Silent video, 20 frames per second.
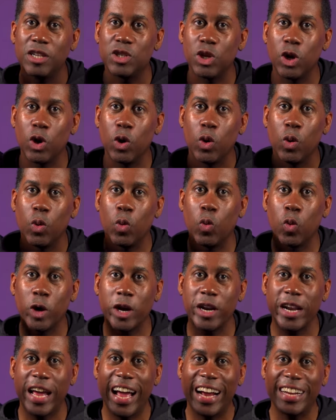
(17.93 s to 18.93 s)
So
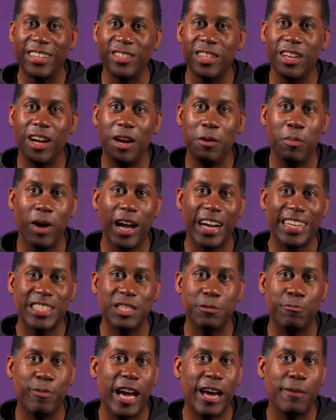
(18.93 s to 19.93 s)
we're going to actually unbox
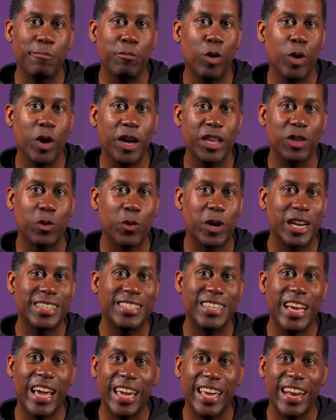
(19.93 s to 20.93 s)
this bad boy, then we're
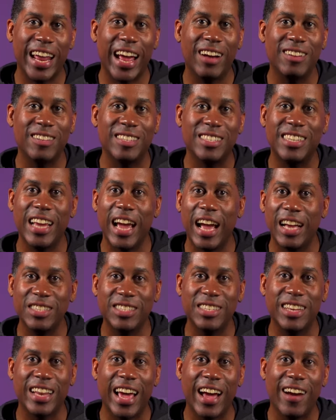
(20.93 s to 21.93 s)
going to take it out,
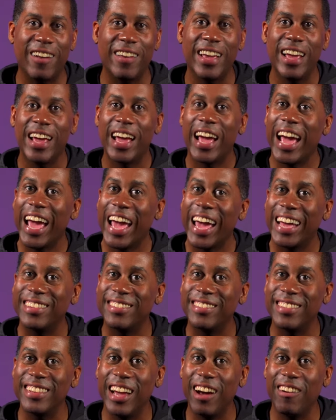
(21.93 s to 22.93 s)
test it out,
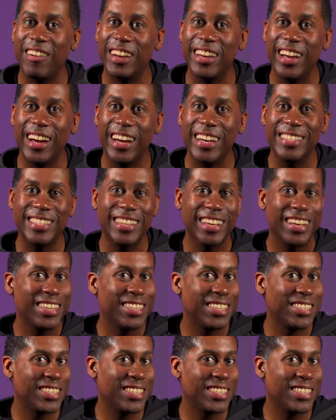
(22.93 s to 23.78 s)
and see how it does.